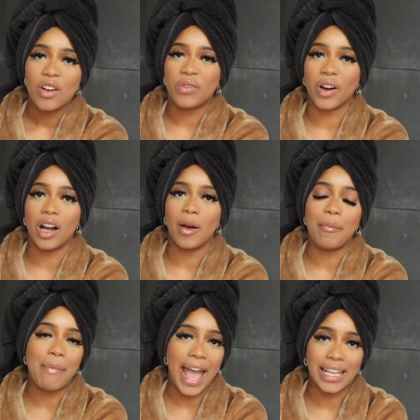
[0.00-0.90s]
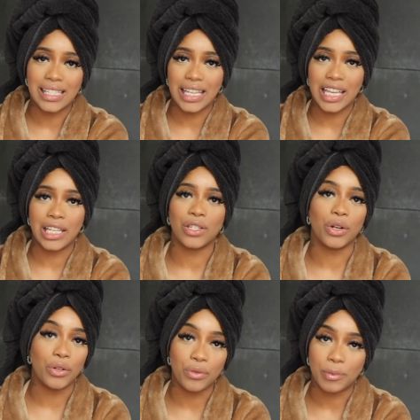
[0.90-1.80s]
from magazines or
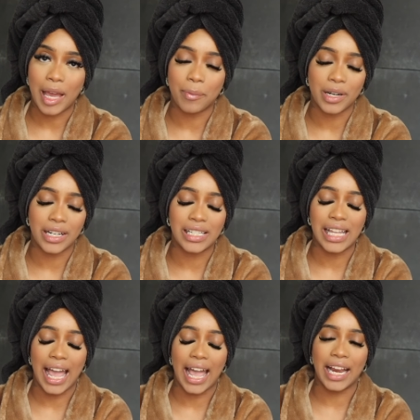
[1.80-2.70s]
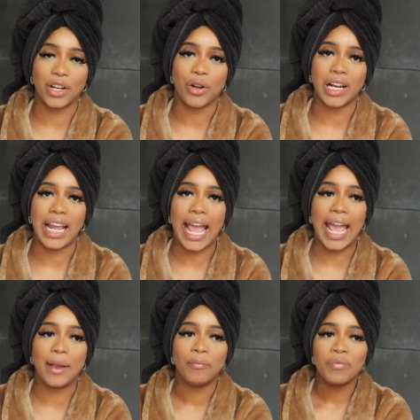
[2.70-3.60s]
newspapers and
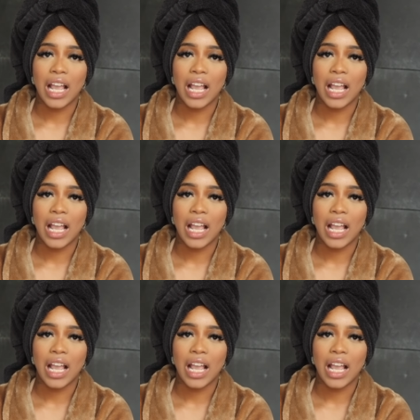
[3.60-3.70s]
create